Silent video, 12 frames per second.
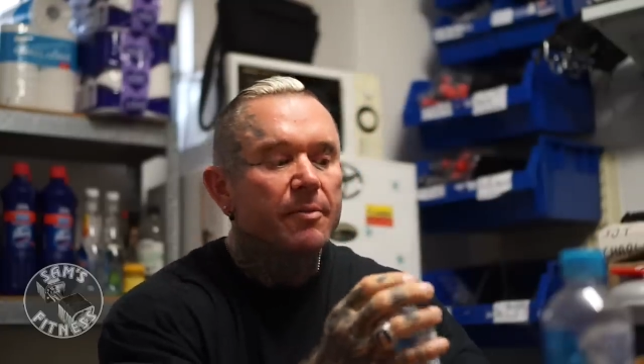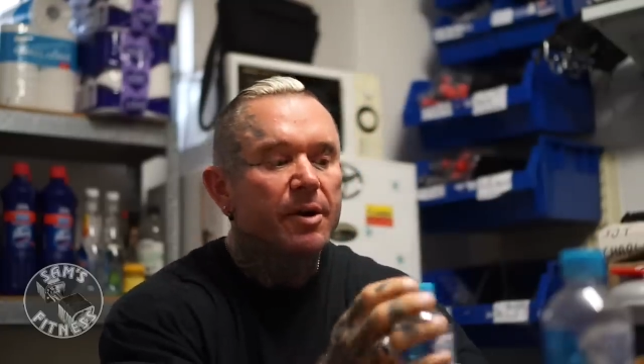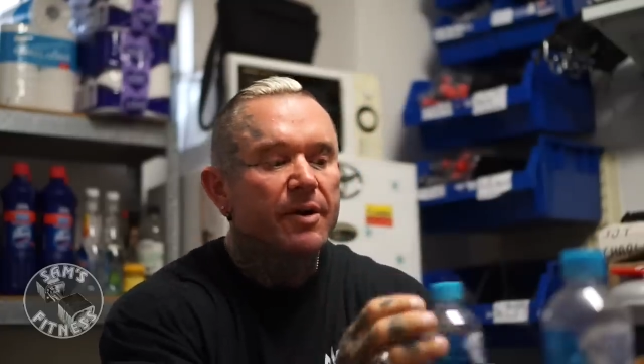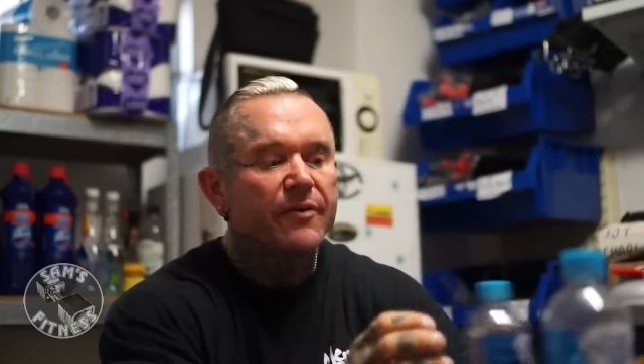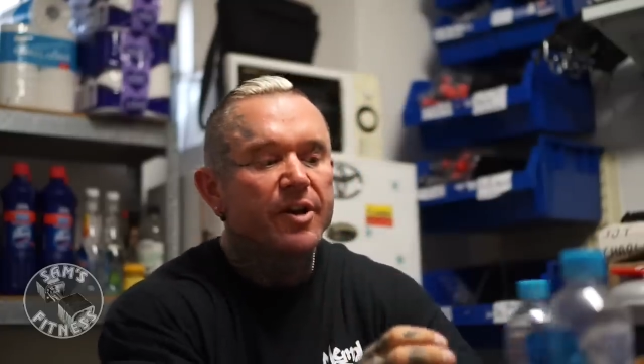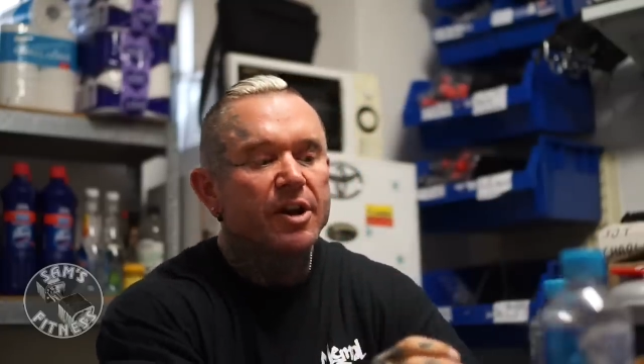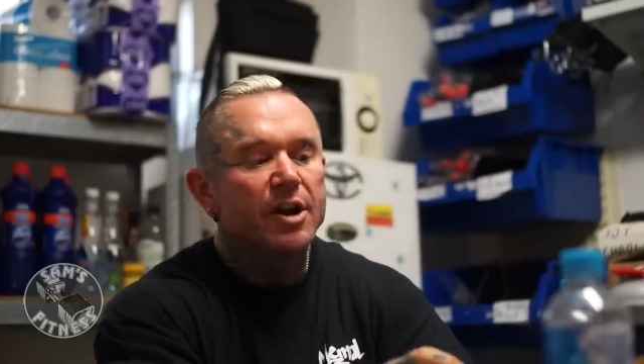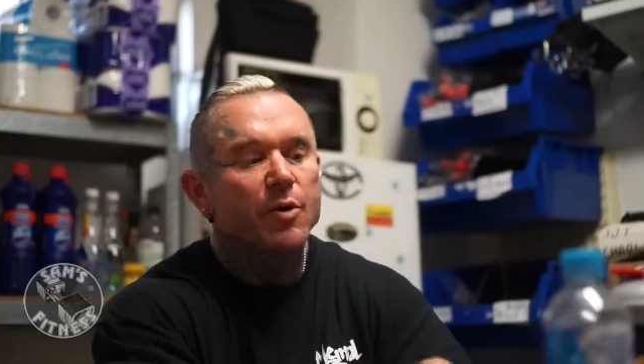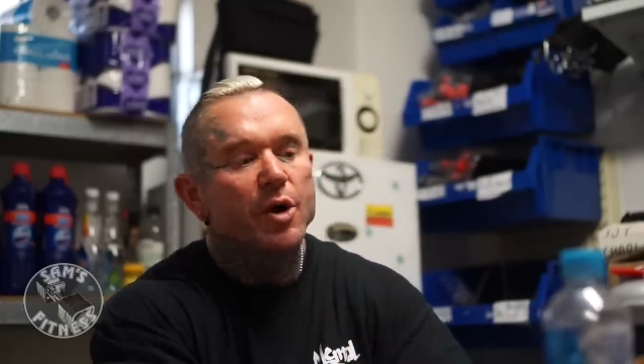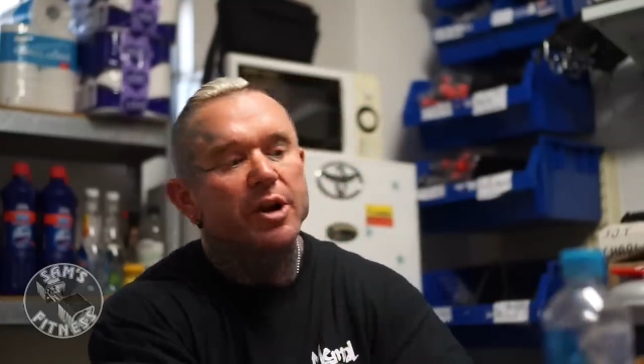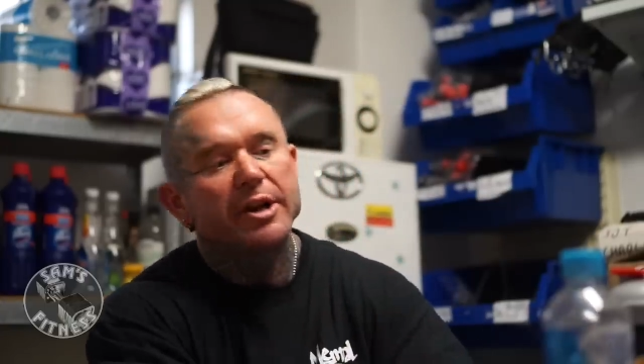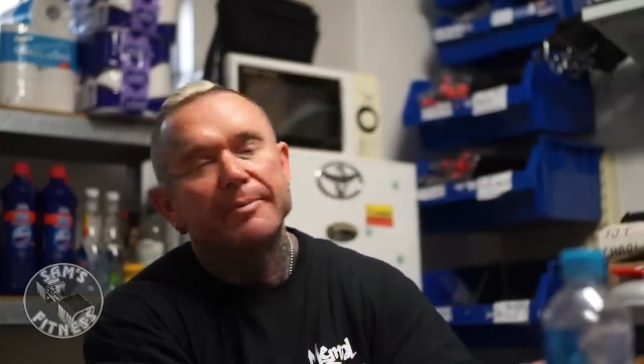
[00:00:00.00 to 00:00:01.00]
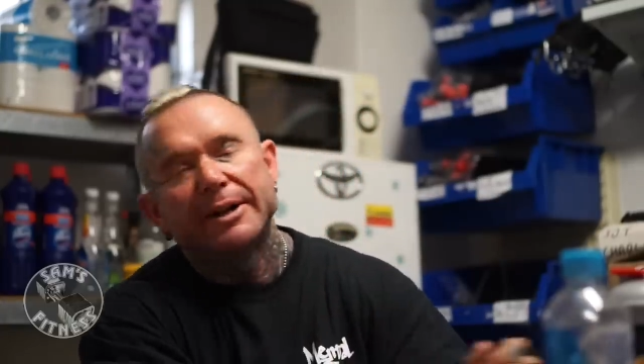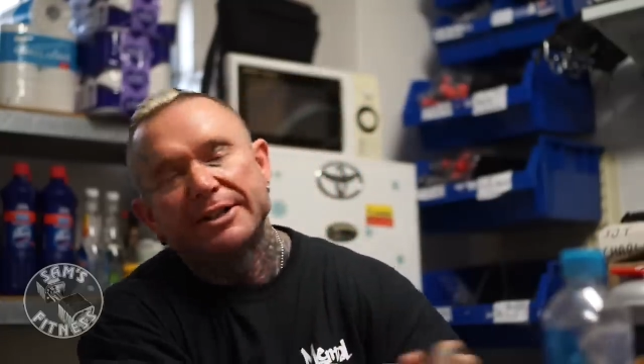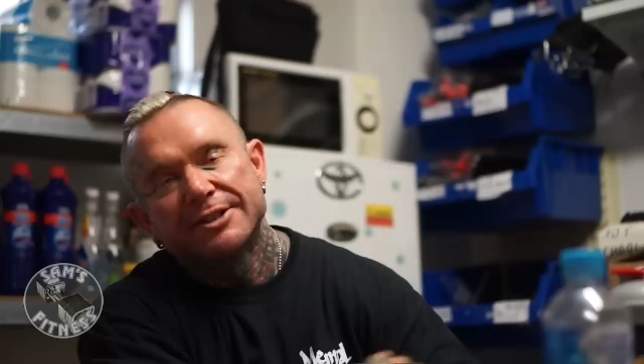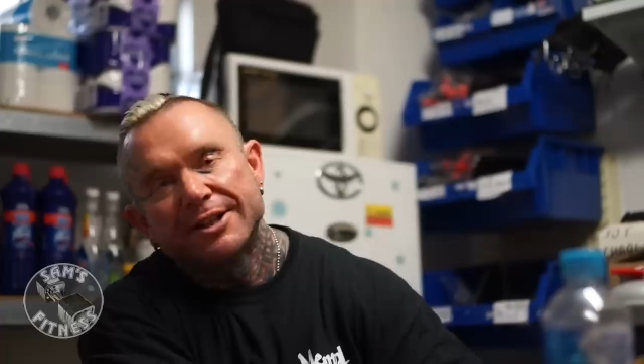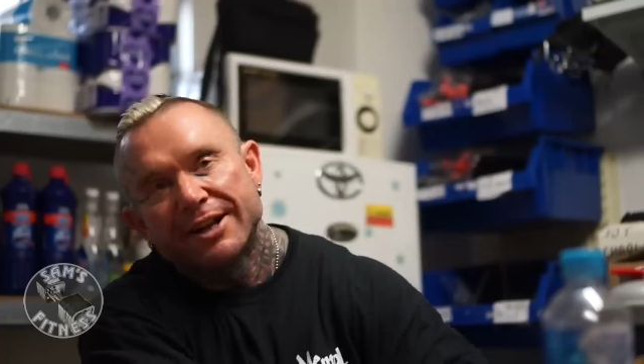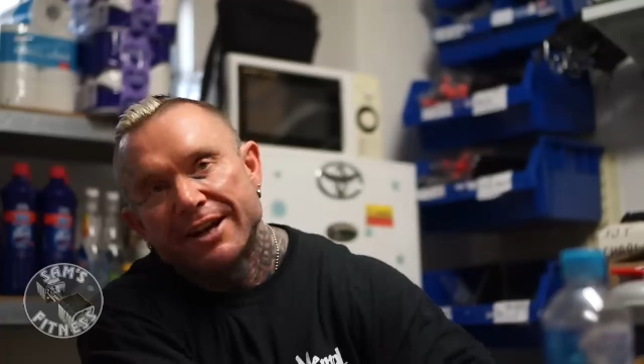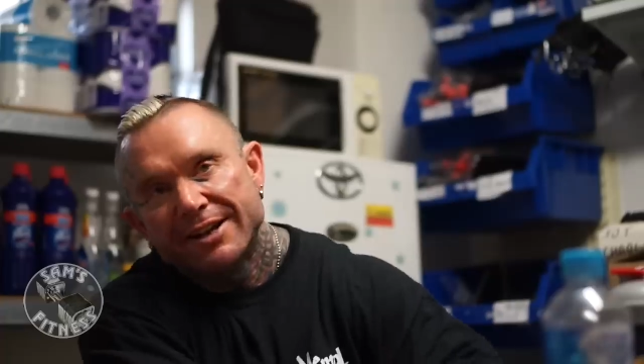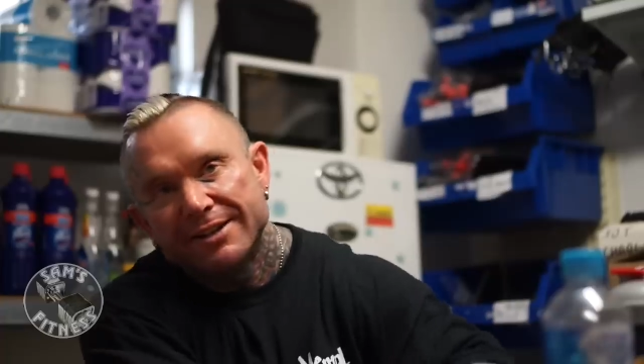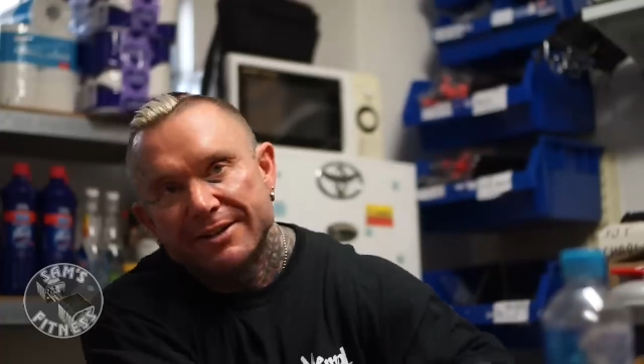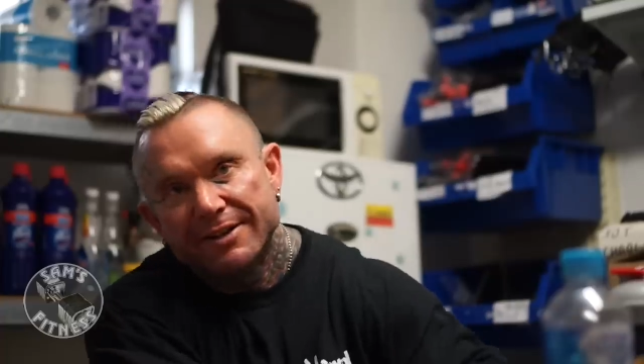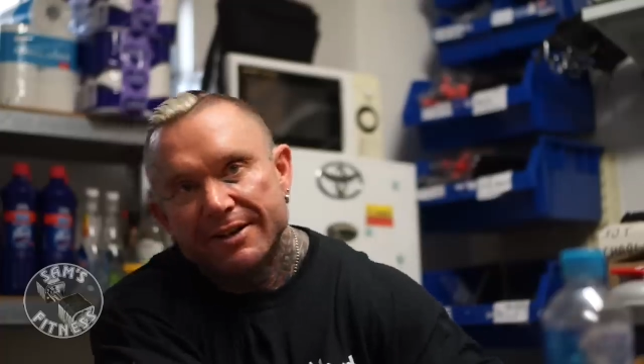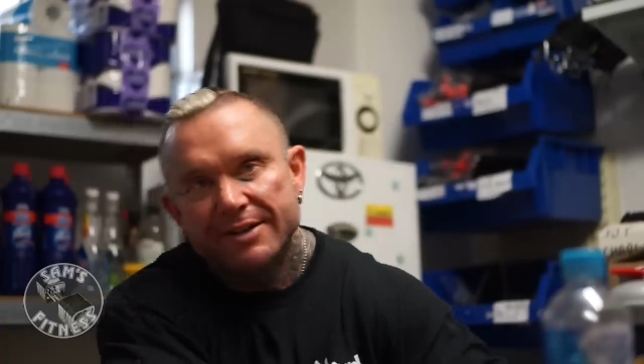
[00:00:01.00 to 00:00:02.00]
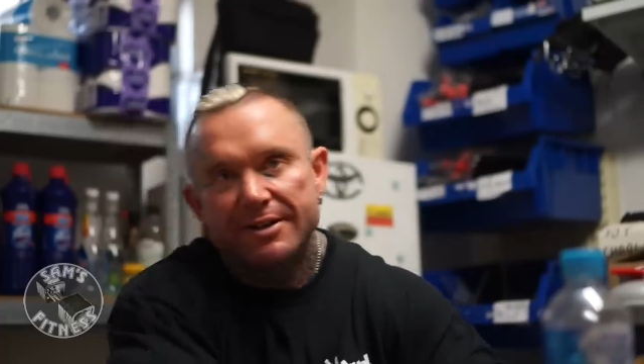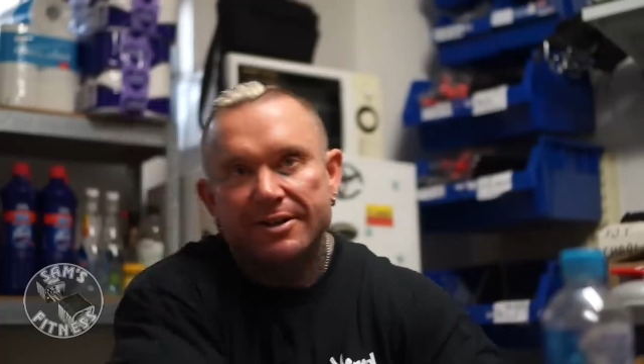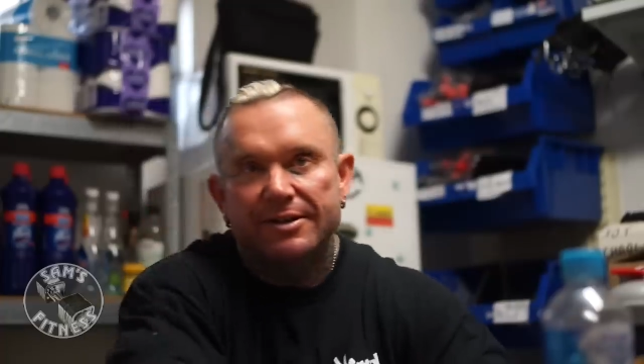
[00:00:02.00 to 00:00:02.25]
But I figured I won't eat much today, so that's yeah.